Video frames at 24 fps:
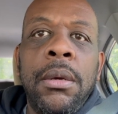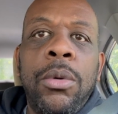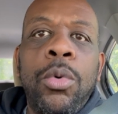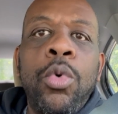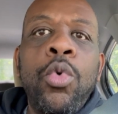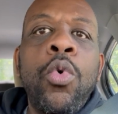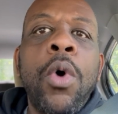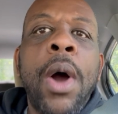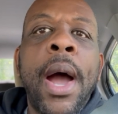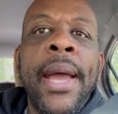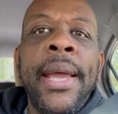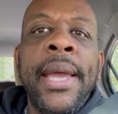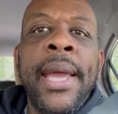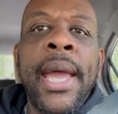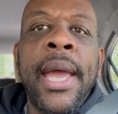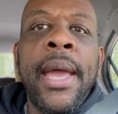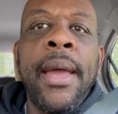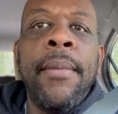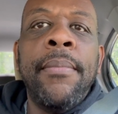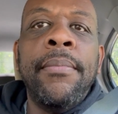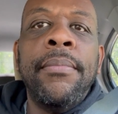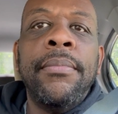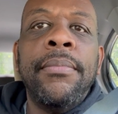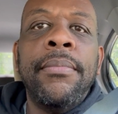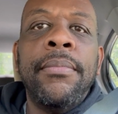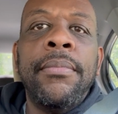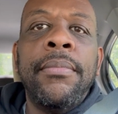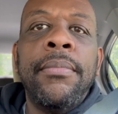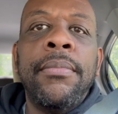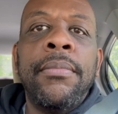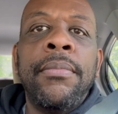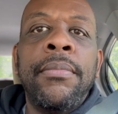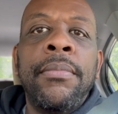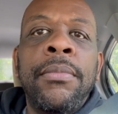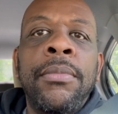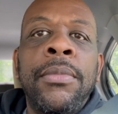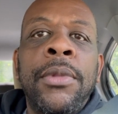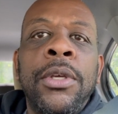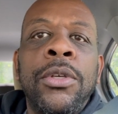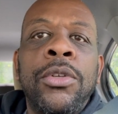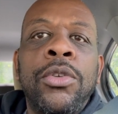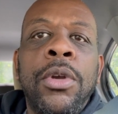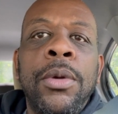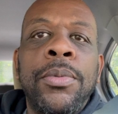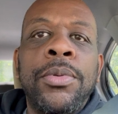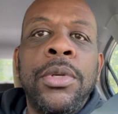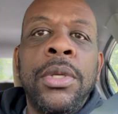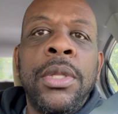who I am, the
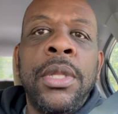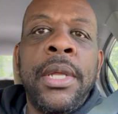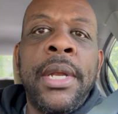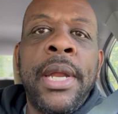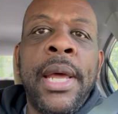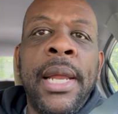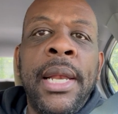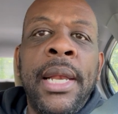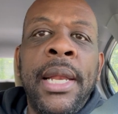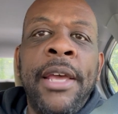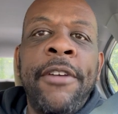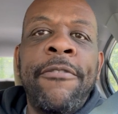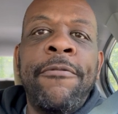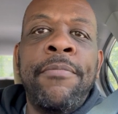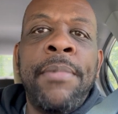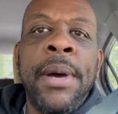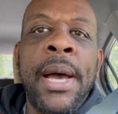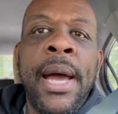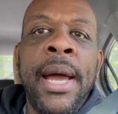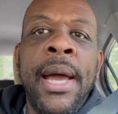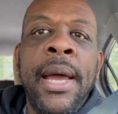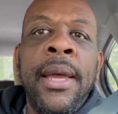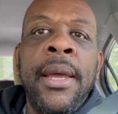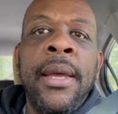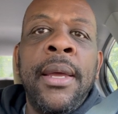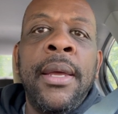scripture that I live by.